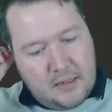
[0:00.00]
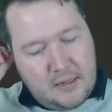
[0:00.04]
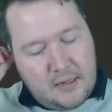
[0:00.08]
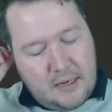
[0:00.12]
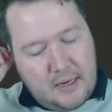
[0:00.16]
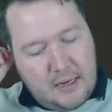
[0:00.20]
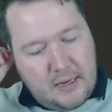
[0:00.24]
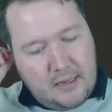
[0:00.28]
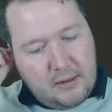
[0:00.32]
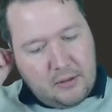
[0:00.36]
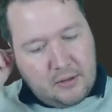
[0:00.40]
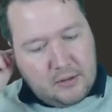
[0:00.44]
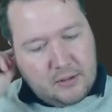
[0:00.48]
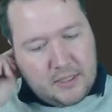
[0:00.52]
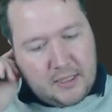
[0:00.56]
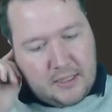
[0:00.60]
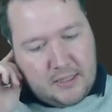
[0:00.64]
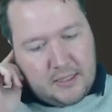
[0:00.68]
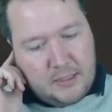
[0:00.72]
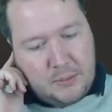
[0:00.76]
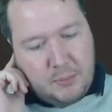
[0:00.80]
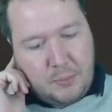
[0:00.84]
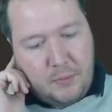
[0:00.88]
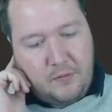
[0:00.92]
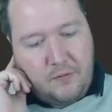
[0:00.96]
I looked at
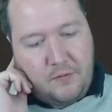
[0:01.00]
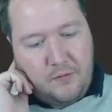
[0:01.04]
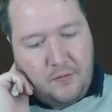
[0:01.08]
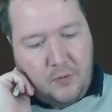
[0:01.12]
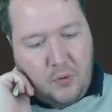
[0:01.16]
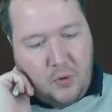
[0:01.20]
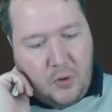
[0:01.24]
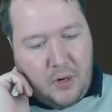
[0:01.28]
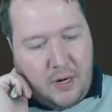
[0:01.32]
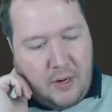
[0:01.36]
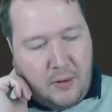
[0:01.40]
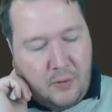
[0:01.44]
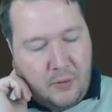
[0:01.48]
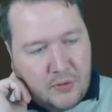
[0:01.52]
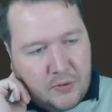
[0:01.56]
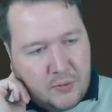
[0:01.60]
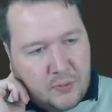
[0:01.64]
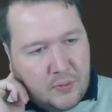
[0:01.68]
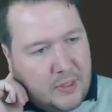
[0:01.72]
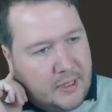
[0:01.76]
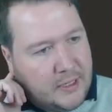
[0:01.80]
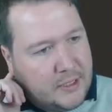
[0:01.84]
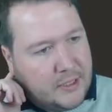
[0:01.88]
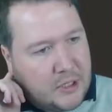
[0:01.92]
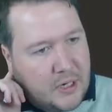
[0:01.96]
this before I was
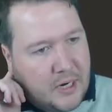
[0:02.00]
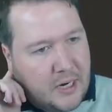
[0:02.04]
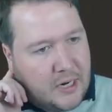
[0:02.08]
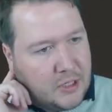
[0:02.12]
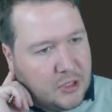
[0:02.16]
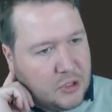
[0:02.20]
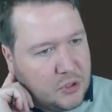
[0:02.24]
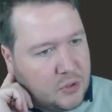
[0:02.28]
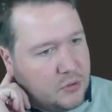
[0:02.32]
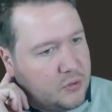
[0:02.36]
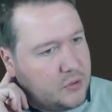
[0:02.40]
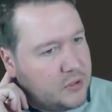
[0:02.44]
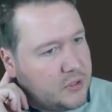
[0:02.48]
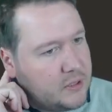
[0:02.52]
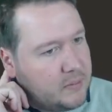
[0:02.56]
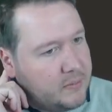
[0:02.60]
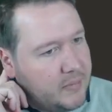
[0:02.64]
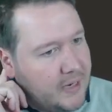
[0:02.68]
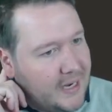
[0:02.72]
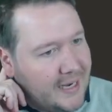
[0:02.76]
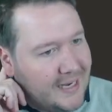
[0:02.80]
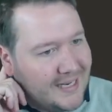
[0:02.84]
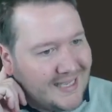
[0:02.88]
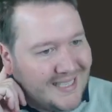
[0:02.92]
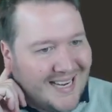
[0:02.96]
really trying to choose to
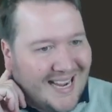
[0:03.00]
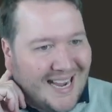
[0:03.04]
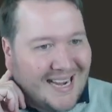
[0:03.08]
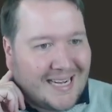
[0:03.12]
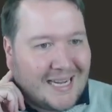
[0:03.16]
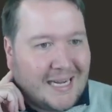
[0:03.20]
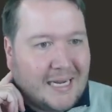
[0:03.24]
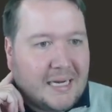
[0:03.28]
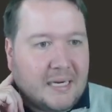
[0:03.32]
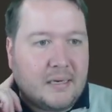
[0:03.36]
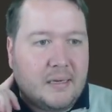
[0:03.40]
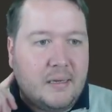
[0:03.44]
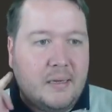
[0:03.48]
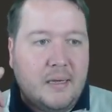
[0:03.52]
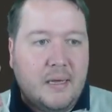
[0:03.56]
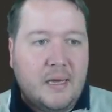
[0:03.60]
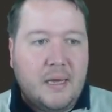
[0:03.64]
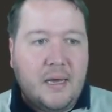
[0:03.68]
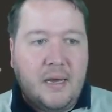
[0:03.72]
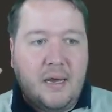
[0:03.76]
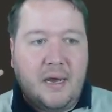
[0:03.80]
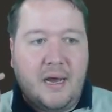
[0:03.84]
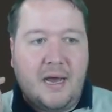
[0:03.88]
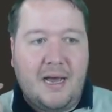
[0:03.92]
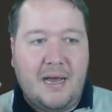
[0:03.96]
be attacking,
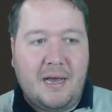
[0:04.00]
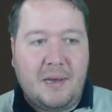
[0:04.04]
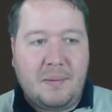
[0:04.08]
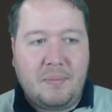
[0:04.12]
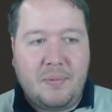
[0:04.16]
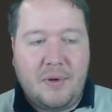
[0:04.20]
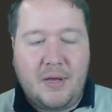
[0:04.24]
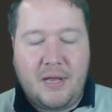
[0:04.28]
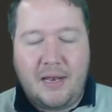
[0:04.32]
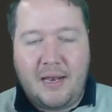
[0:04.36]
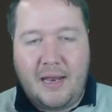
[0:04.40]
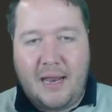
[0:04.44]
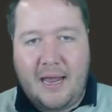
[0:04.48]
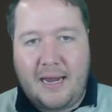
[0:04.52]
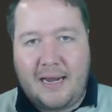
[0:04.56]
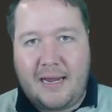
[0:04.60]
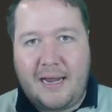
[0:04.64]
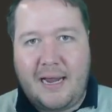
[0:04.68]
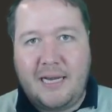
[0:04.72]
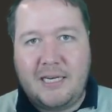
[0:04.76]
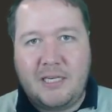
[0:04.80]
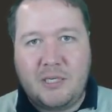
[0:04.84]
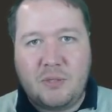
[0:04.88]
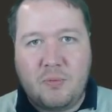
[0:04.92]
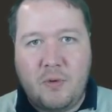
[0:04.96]
but
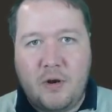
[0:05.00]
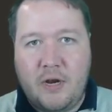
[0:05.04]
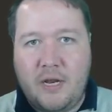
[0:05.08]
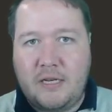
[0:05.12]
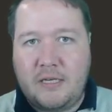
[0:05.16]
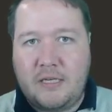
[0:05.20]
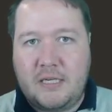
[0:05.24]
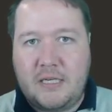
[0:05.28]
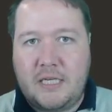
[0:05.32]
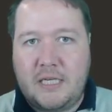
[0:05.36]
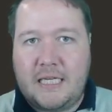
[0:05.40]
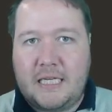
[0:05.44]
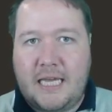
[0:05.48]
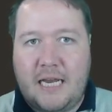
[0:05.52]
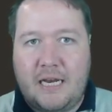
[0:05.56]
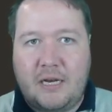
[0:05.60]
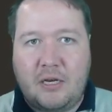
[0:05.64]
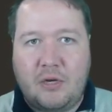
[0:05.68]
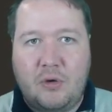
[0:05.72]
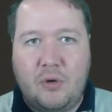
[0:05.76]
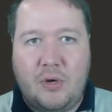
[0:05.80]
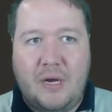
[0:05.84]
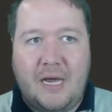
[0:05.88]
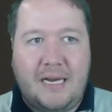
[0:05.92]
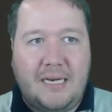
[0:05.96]
I just wanted to get a
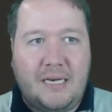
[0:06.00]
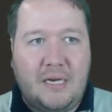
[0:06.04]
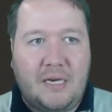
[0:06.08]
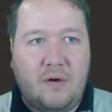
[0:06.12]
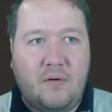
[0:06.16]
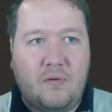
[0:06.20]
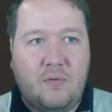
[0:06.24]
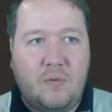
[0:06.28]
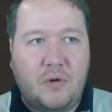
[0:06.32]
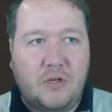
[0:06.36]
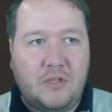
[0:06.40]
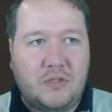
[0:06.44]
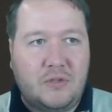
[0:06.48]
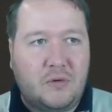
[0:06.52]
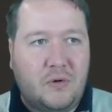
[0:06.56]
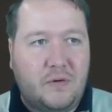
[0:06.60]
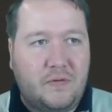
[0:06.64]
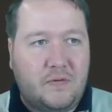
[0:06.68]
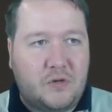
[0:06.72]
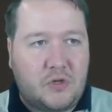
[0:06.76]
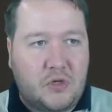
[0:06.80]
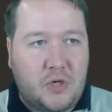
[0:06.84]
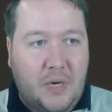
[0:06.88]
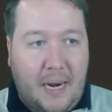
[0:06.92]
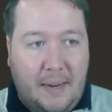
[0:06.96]
good idea of what sort
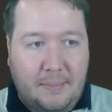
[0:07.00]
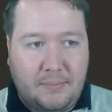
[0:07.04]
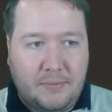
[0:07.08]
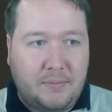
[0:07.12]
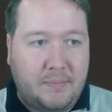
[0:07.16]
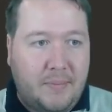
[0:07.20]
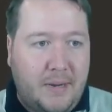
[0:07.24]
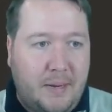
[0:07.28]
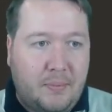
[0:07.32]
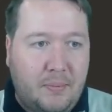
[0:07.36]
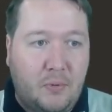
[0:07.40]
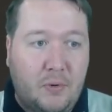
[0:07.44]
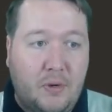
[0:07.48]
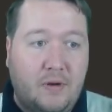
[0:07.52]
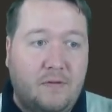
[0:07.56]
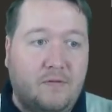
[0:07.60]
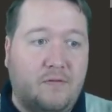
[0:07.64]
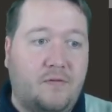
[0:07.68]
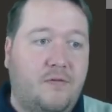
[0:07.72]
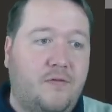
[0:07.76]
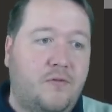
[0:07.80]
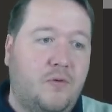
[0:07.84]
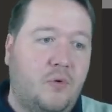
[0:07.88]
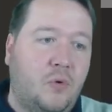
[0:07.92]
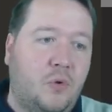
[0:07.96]
of traps people can
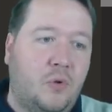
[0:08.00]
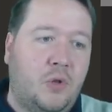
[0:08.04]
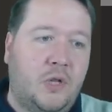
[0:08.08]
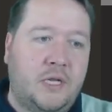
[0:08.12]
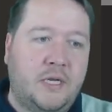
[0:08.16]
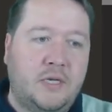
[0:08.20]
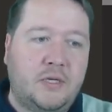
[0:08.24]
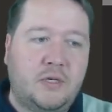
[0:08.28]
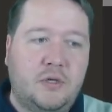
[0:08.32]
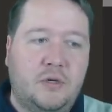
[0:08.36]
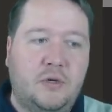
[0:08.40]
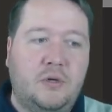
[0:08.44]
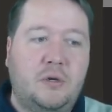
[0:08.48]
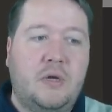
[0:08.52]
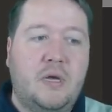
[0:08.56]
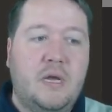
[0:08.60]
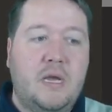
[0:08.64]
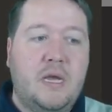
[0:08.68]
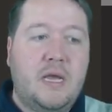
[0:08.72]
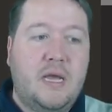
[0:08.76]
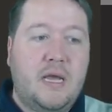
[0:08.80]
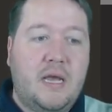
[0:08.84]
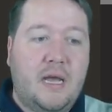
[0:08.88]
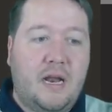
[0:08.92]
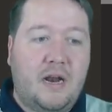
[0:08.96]
fall into.
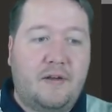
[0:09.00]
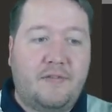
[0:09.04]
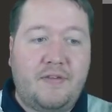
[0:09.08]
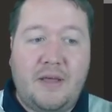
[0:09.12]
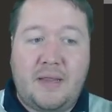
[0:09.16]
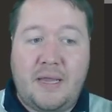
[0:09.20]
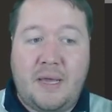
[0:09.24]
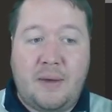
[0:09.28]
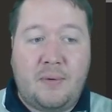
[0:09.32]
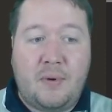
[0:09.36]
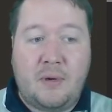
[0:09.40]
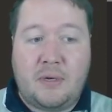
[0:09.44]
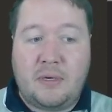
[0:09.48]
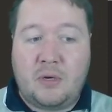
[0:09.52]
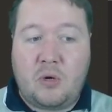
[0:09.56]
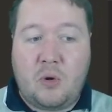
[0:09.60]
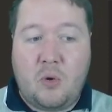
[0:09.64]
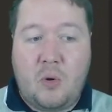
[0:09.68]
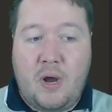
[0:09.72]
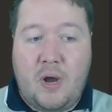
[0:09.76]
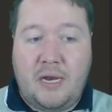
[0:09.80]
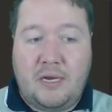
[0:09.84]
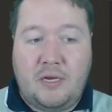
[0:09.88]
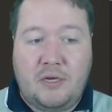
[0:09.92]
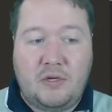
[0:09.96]
And I found that one
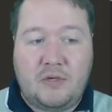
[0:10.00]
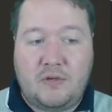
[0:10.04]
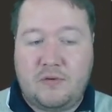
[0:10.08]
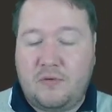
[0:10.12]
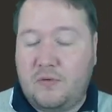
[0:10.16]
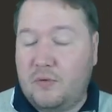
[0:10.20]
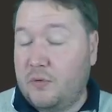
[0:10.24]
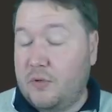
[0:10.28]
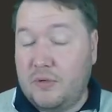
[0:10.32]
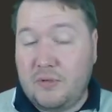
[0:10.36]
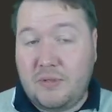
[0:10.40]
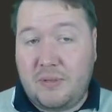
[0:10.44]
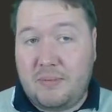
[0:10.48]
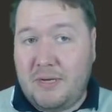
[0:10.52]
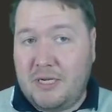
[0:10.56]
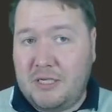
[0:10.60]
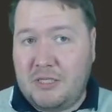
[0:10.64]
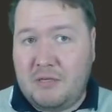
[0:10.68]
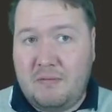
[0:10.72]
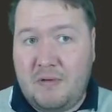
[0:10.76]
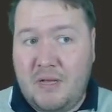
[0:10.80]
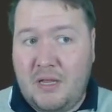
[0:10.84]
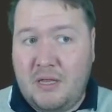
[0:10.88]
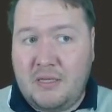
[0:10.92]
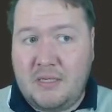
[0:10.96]
quite useful. There was a
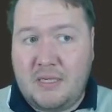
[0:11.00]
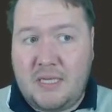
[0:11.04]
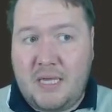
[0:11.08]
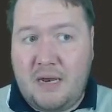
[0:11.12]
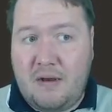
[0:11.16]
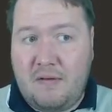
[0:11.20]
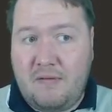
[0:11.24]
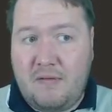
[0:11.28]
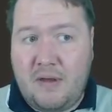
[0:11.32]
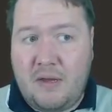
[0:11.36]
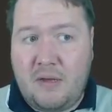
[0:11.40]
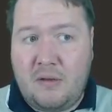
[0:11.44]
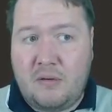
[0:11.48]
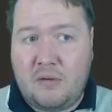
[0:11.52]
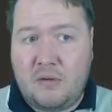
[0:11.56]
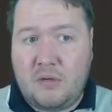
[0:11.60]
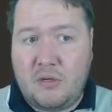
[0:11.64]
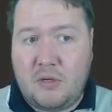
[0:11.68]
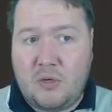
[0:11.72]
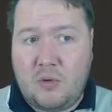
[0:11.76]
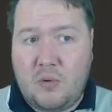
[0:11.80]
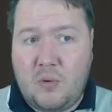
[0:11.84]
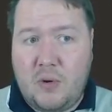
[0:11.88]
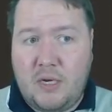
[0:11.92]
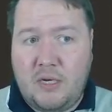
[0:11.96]
bunch of others that I found
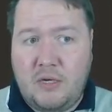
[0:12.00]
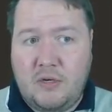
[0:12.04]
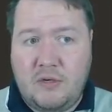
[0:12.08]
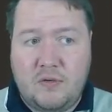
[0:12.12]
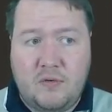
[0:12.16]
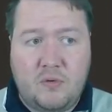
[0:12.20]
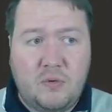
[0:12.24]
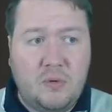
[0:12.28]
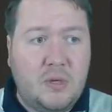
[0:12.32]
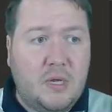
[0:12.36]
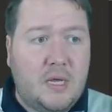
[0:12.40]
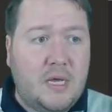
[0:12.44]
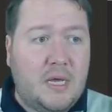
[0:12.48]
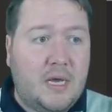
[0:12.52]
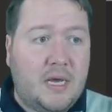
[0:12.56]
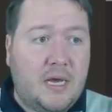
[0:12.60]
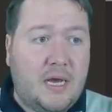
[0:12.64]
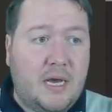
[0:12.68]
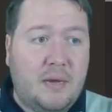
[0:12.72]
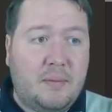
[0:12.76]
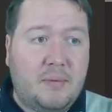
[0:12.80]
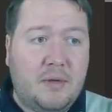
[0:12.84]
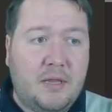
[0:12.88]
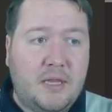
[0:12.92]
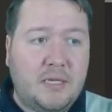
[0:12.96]
quite useful,
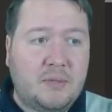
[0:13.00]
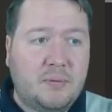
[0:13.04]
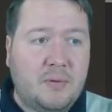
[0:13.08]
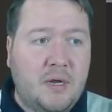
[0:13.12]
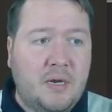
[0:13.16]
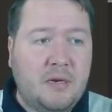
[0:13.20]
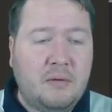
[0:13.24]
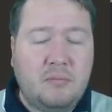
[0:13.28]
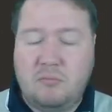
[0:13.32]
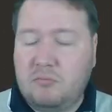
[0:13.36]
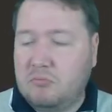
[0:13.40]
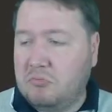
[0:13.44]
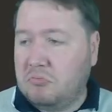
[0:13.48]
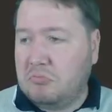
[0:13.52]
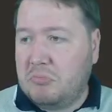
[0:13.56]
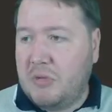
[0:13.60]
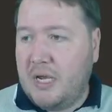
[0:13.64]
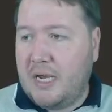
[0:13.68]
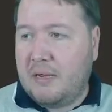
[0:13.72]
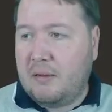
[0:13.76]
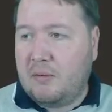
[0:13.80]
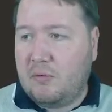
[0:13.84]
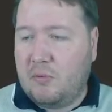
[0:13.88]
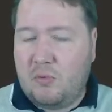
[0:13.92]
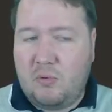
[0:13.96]
but this one,
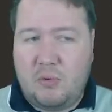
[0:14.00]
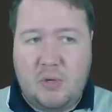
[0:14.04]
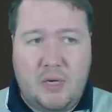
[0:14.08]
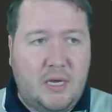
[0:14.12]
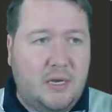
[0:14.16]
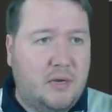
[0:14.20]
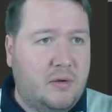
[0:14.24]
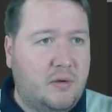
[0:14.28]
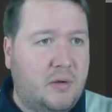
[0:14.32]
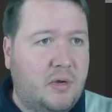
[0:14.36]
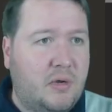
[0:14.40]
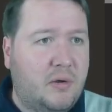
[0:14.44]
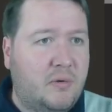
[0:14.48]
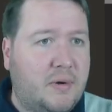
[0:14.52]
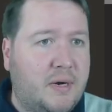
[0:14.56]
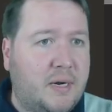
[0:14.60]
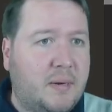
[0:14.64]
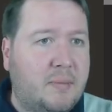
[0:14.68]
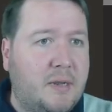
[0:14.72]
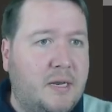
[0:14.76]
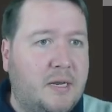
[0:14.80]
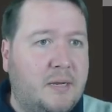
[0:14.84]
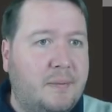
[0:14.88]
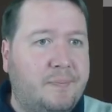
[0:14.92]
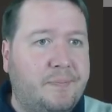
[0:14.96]
yeah, I'd
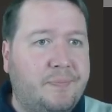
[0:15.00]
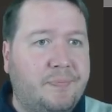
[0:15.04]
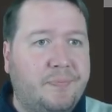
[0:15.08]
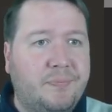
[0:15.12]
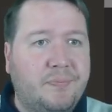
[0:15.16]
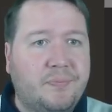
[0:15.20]
recommend it.